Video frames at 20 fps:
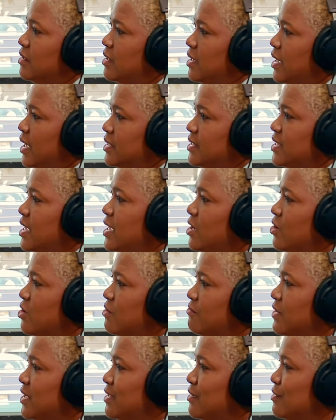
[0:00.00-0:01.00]
and take care
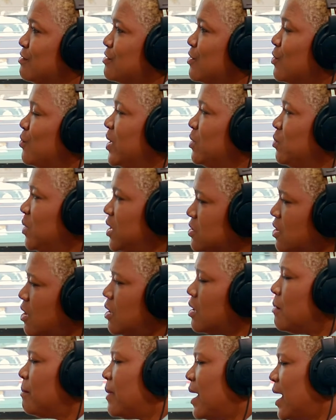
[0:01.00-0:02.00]
of it. And so when we
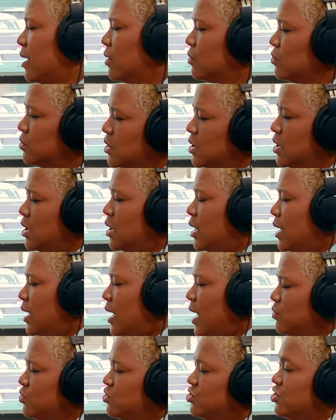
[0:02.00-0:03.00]
talk about
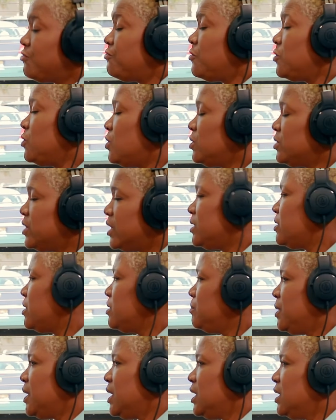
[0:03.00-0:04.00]
how difficult it
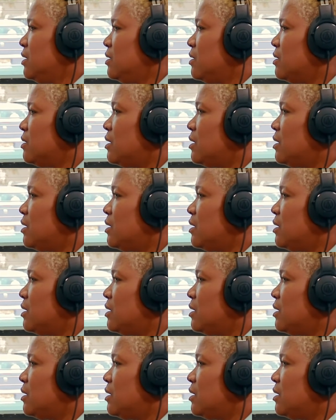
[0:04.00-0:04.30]
could be,